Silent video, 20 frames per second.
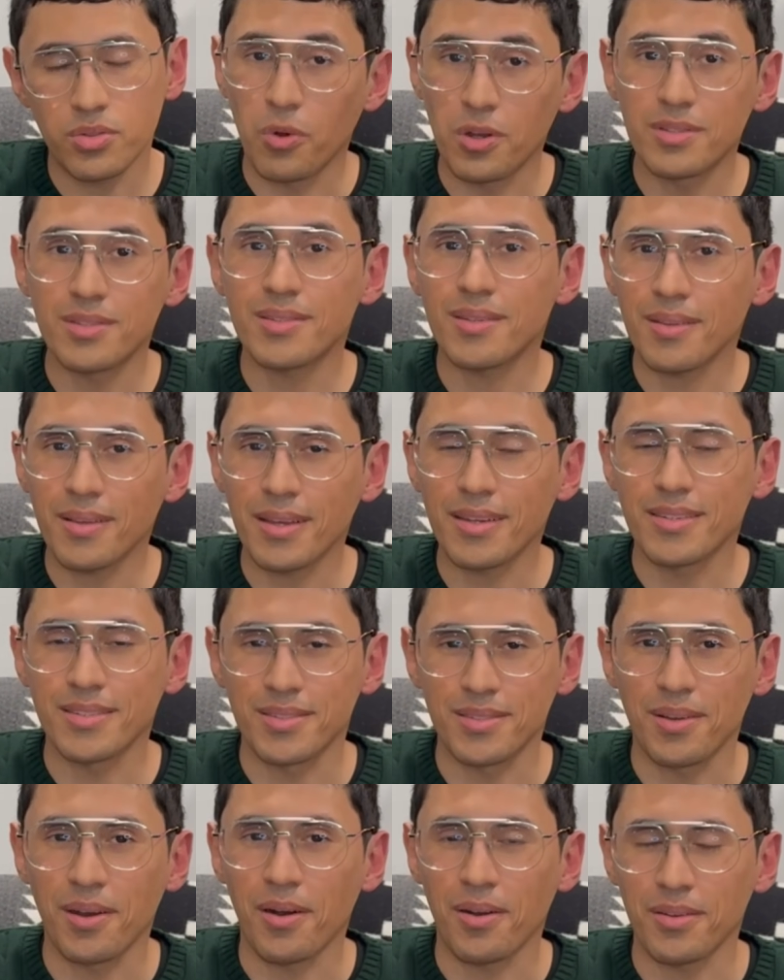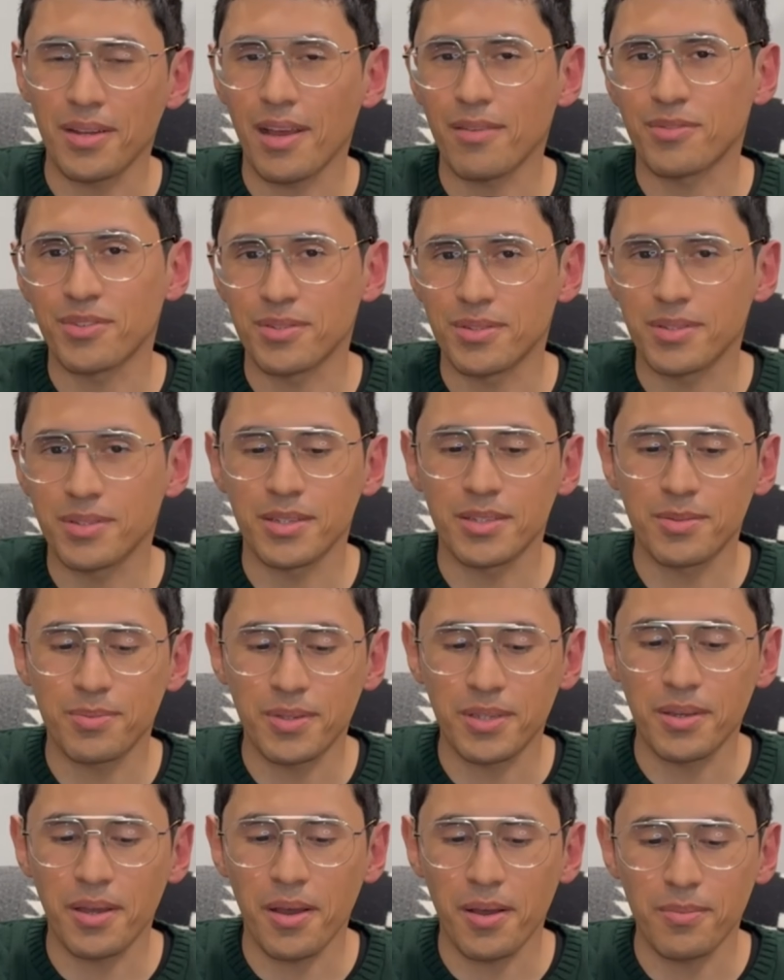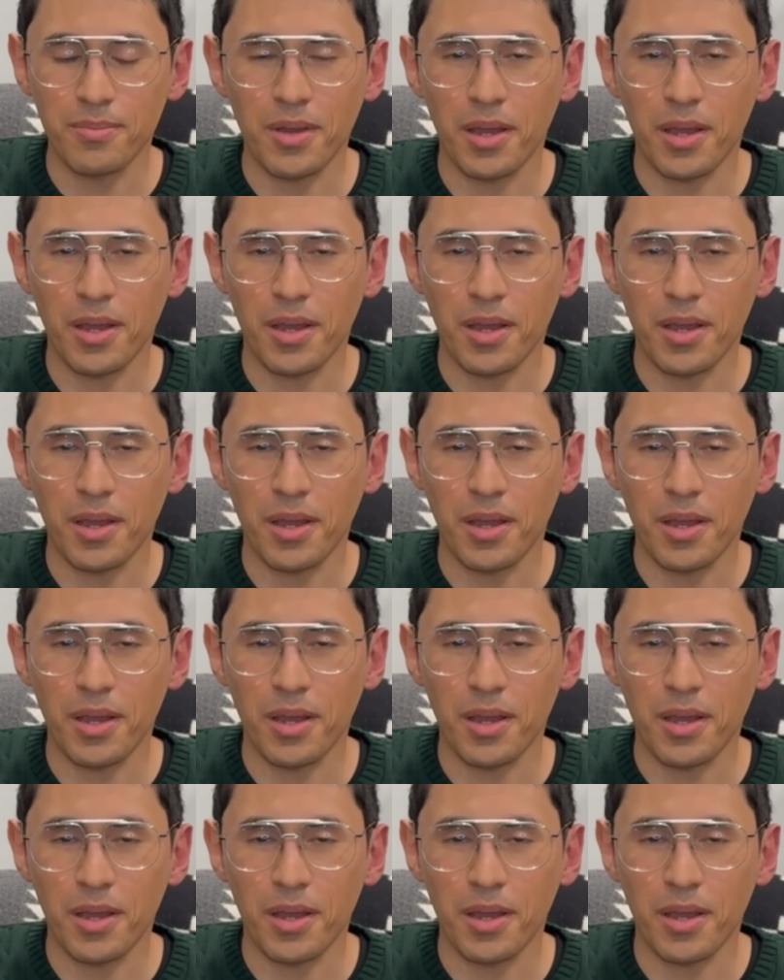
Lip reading: Once the light is gone after 6 p.m.,